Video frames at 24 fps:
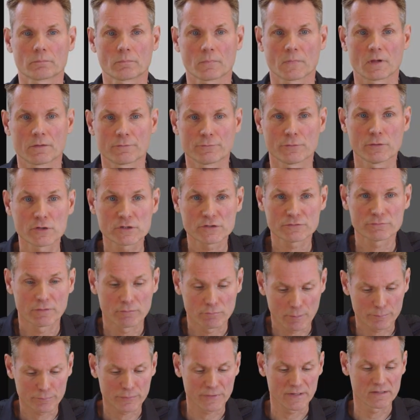First, we will
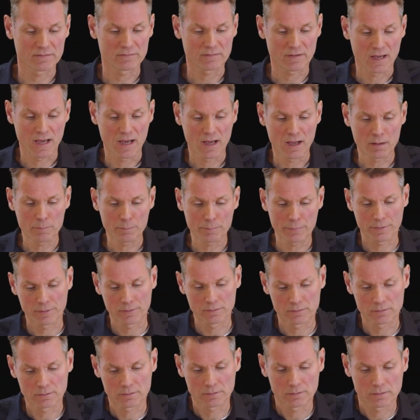print the help
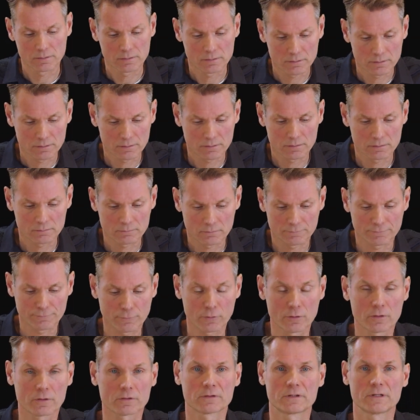for
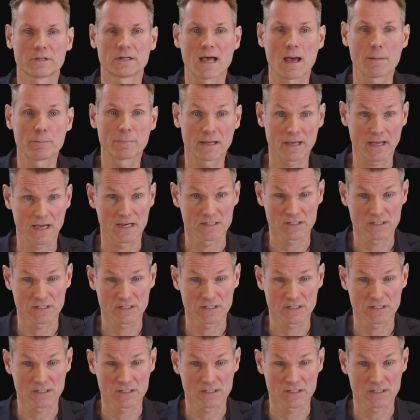the application